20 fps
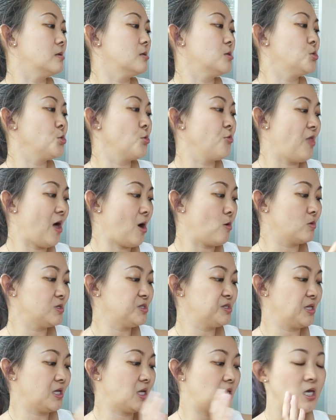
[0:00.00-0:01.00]
So that
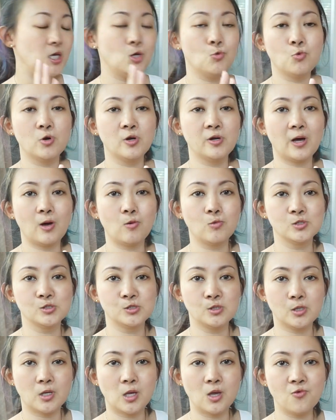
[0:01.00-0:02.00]
was the keyword I
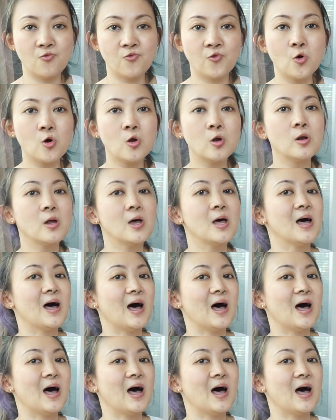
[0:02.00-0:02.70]
was looking for.